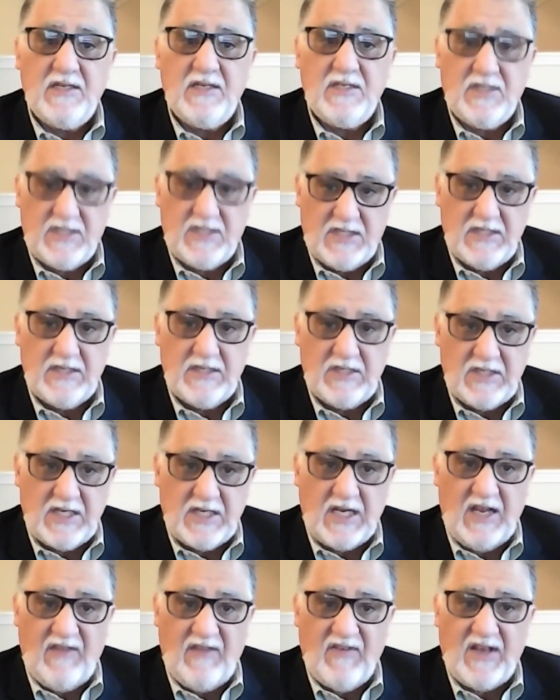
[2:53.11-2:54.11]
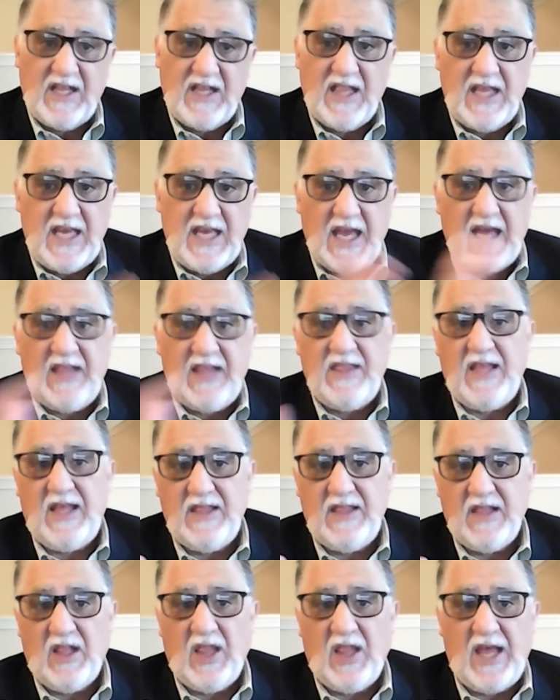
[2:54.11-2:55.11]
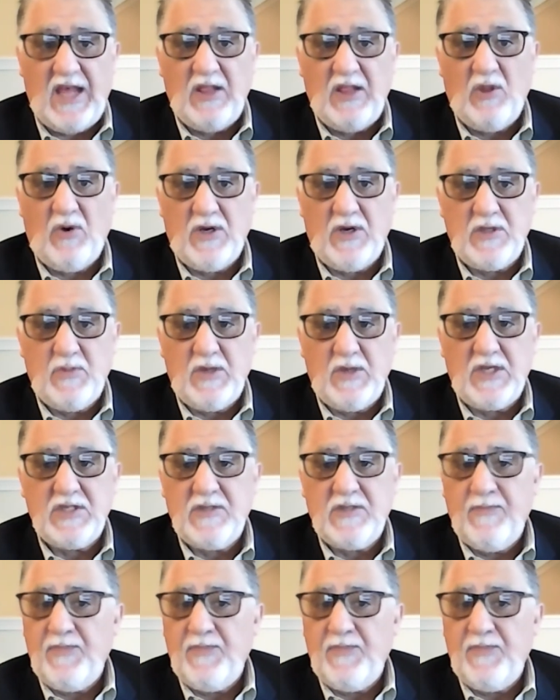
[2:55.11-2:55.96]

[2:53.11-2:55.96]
significantly and then the landlords. Because